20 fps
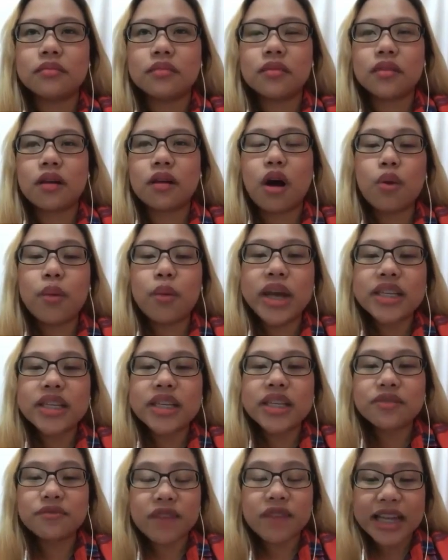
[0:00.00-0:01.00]
always
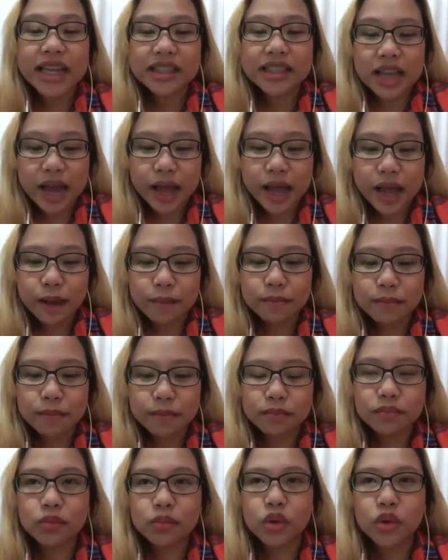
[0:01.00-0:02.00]
find time
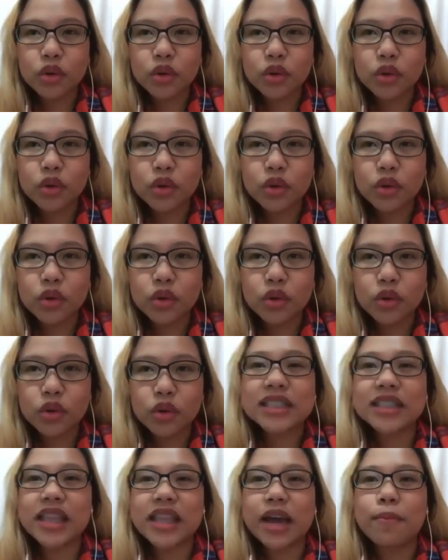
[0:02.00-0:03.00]
to ask
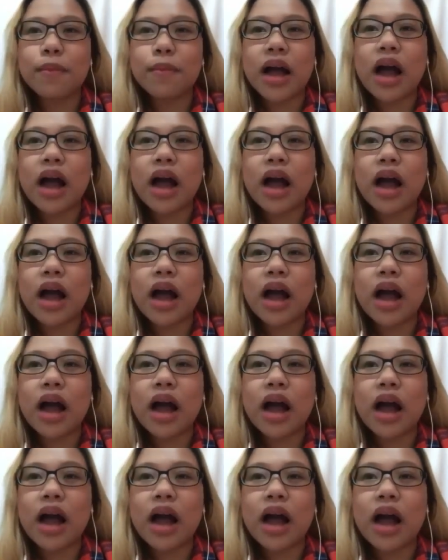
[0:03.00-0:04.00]
them how you can
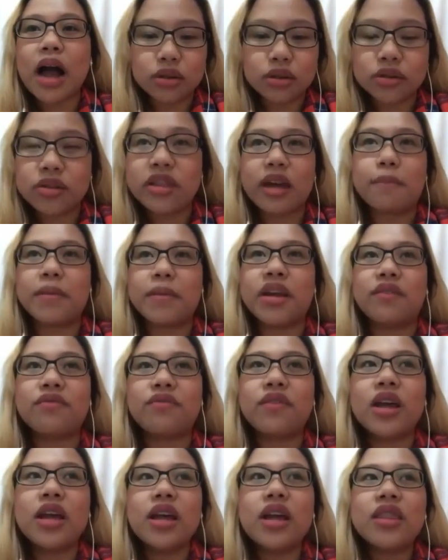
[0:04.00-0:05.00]
reach out to them. If
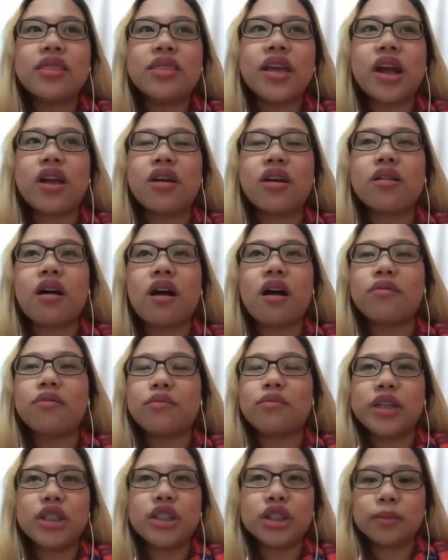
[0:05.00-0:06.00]
they're not
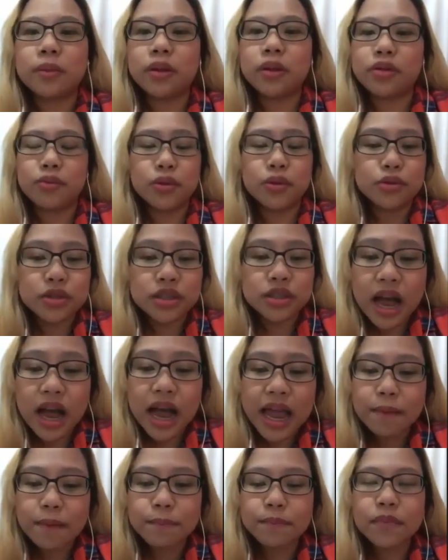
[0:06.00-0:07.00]
reachable through
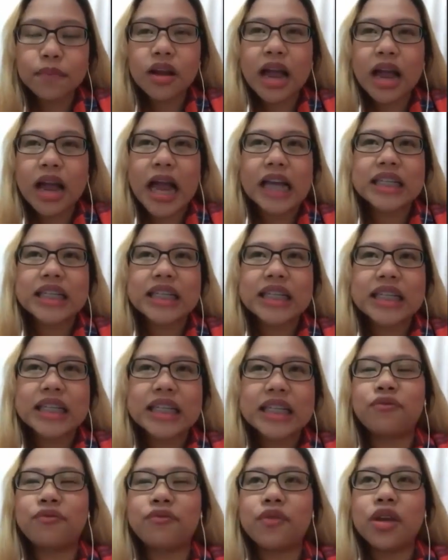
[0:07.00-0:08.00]
Skype, ask them
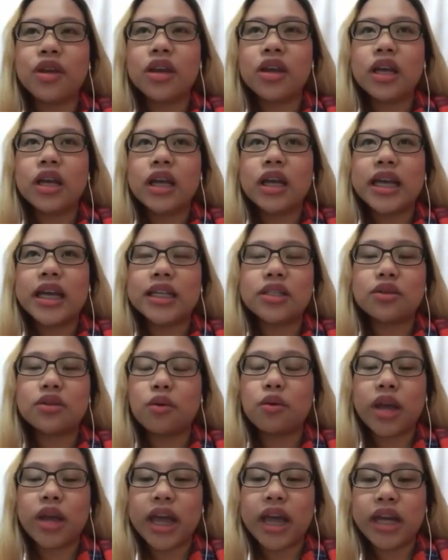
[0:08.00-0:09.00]
if it's okay